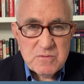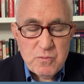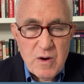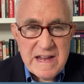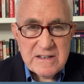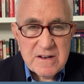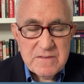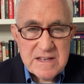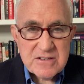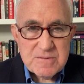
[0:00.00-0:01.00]
weight
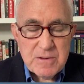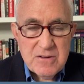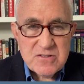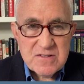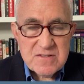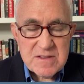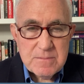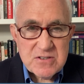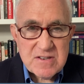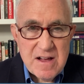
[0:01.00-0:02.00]
of the explosives
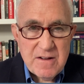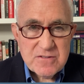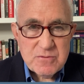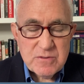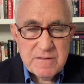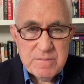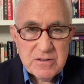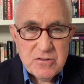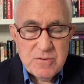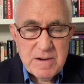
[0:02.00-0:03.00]
themselves would have
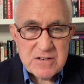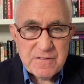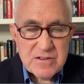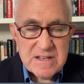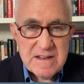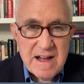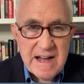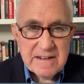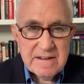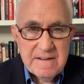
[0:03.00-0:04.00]
been too much for the yacht.